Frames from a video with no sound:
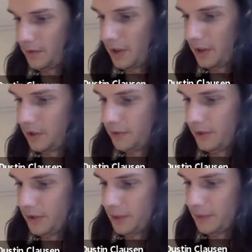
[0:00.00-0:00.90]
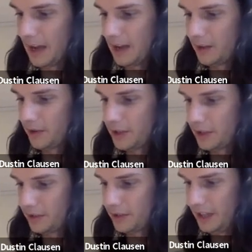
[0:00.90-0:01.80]
following two full subcategories
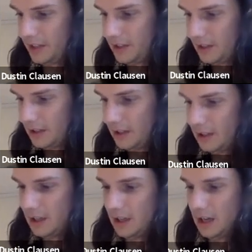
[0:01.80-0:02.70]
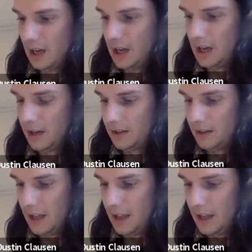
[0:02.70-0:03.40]
agree and